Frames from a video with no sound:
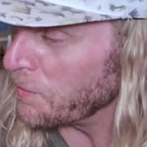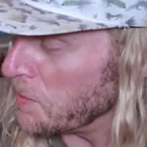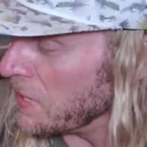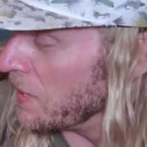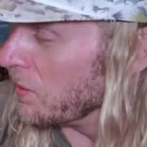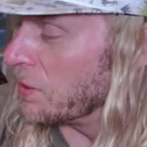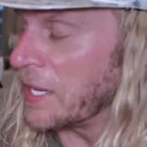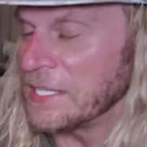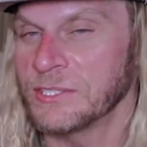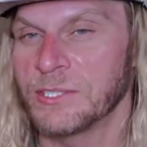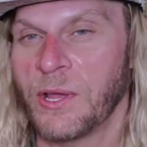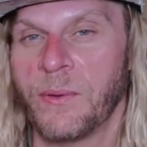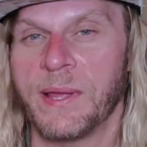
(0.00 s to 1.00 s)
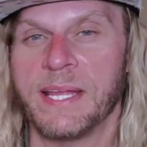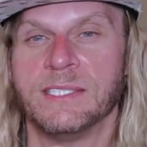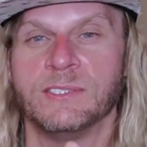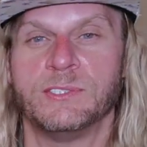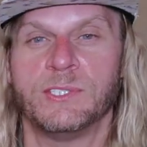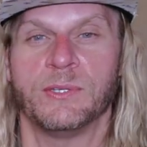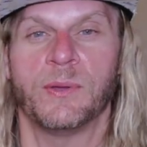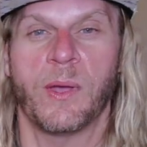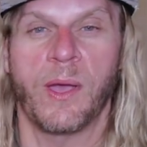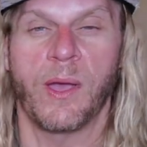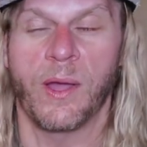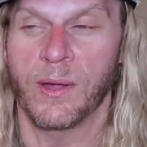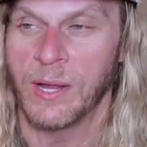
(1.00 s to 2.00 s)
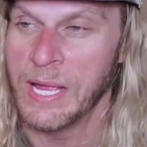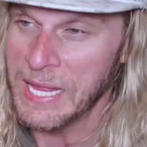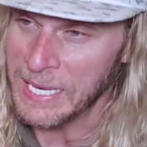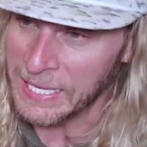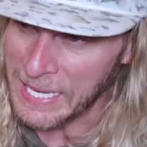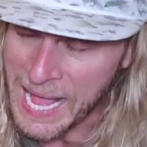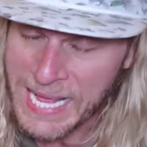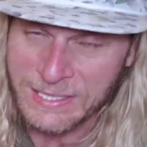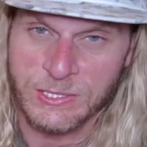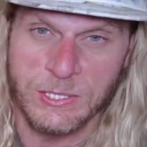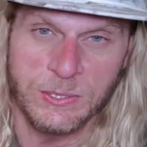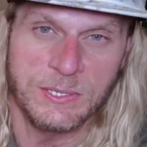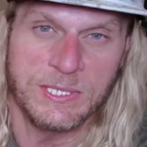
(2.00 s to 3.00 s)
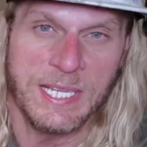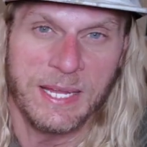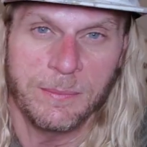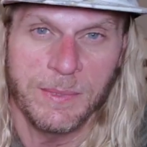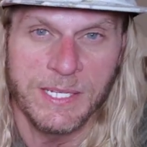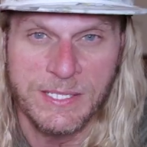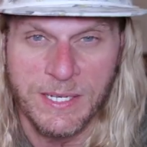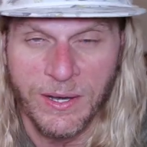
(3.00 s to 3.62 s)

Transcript: from here, let's go into our last two segments.